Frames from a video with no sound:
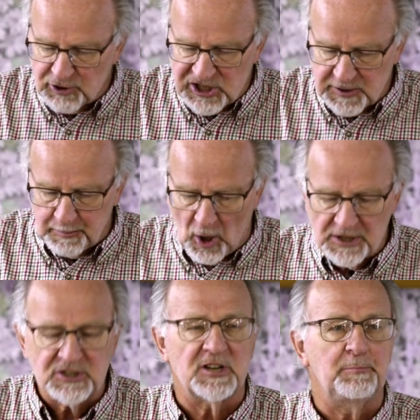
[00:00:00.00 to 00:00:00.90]

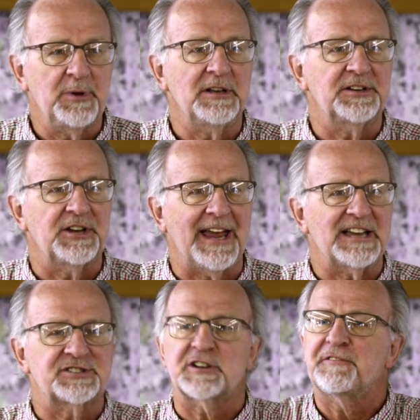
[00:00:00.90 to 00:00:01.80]
responsibility
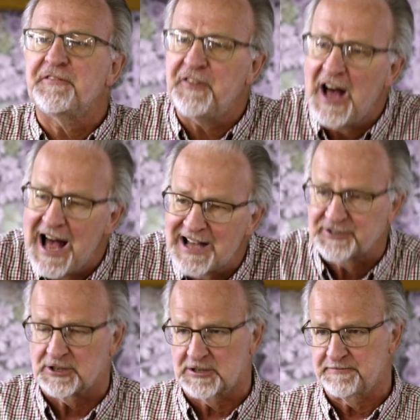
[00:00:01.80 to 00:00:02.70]
as the
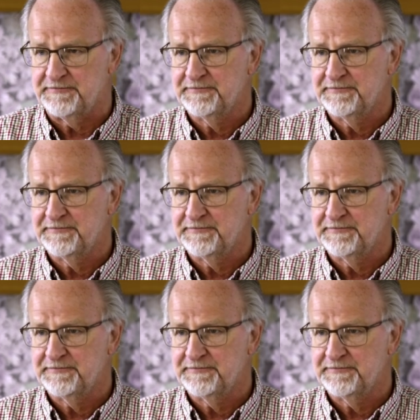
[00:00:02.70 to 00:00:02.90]
father.